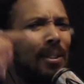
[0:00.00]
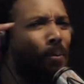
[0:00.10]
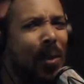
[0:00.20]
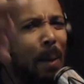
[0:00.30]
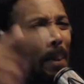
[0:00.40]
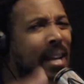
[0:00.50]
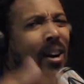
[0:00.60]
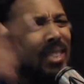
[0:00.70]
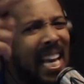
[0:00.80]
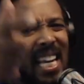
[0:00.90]
And
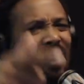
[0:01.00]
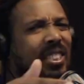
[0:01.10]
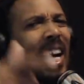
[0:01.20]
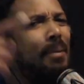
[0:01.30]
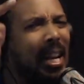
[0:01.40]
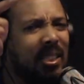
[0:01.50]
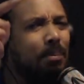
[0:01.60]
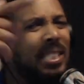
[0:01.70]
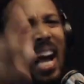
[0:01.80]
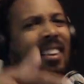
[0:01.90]
Filipinos, they get on the job, they some
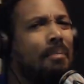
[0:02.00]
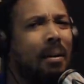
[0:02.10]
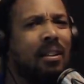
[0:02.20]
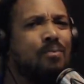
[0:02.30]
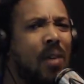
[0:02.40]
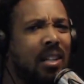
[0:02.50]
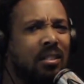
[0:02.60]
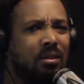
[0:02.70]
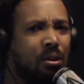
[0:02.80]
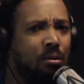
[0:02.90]
telling
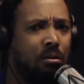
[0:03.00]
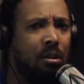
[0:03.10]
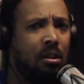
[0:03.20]
motherfuckers too.